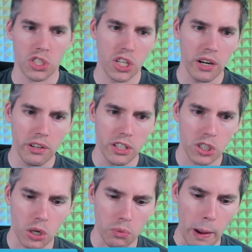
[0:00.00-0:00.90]
Jaren
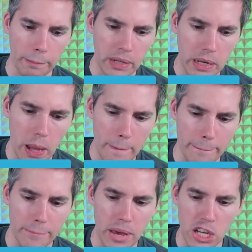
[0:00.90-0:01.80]
Corrupted
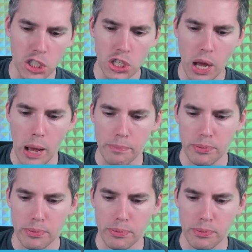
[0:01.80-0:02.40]
Bishop.